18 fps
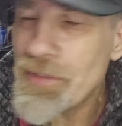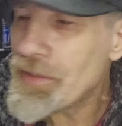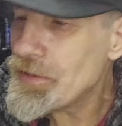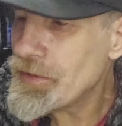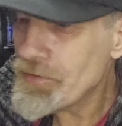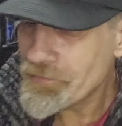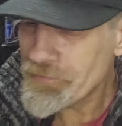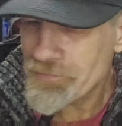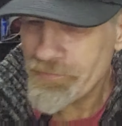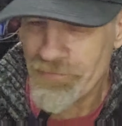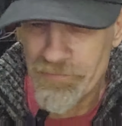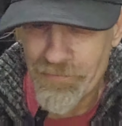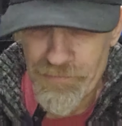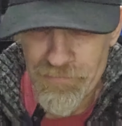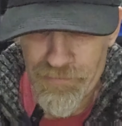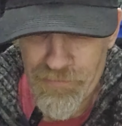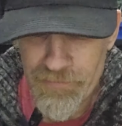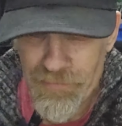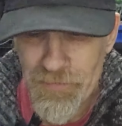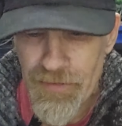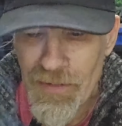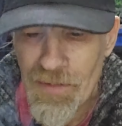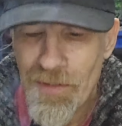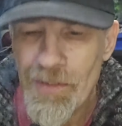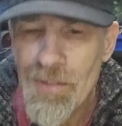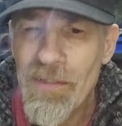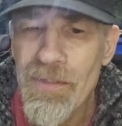there.
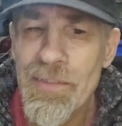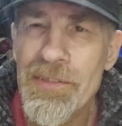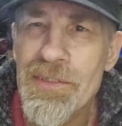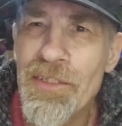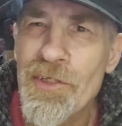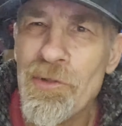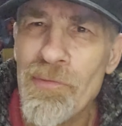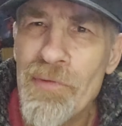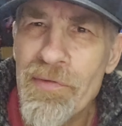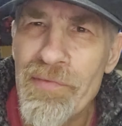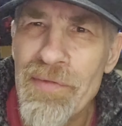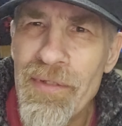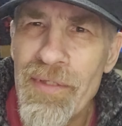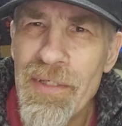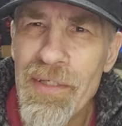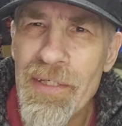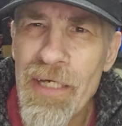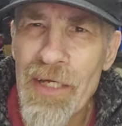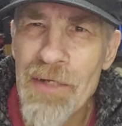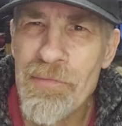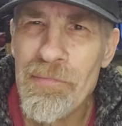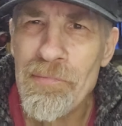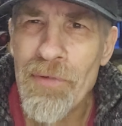There's a couple of Karen